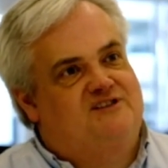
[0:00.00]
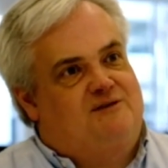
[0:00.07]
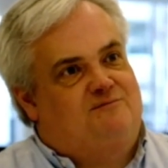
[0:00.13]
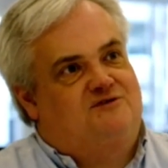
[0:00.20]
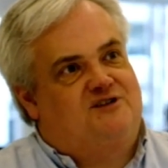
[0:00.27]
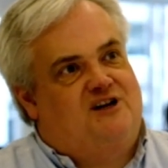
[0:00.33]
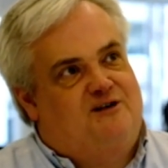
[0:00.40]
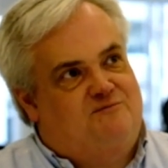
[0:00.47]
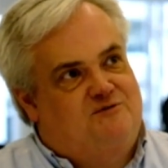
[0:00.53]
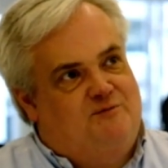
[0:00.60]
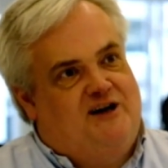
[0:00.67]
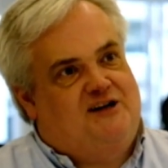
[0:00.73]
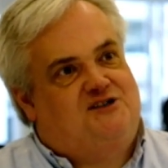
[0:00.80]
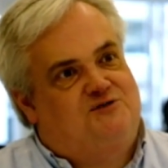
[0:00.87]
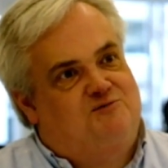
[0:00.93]
Sometimes
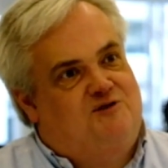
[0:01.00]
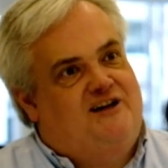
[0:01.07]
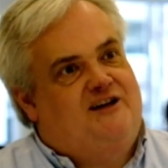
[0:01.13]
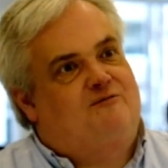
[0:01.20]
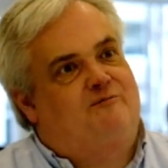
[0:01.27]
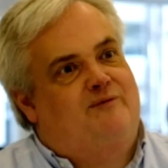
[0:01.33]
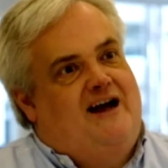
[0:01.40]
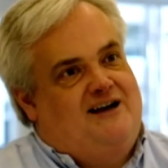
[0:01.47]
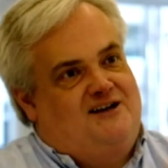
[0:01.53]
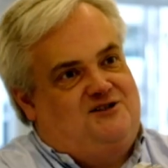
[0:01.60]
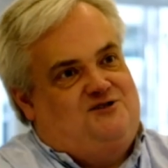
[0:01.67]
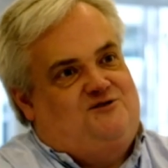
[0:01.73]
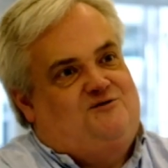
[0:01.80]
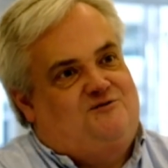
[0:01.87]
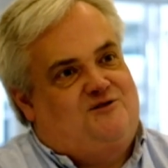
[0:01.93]
pages will link back
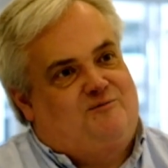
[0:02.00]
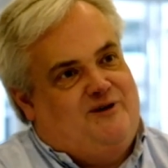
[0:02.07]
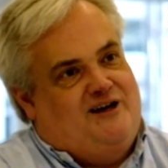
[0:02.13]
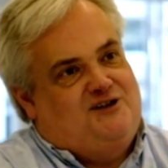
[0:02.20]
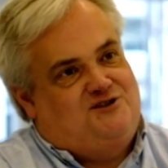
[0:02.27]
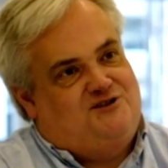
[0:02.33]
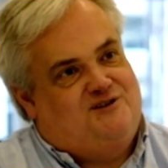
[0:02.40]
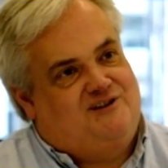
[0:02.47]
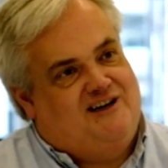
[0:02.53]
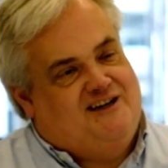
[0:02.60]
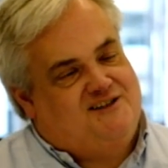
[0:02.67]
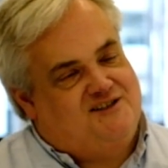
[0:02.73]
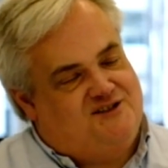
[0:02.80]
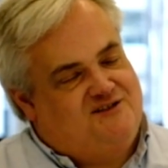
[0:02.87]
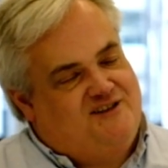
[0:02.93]
to the page that
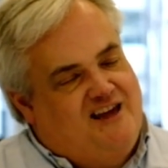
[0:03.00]
links to that.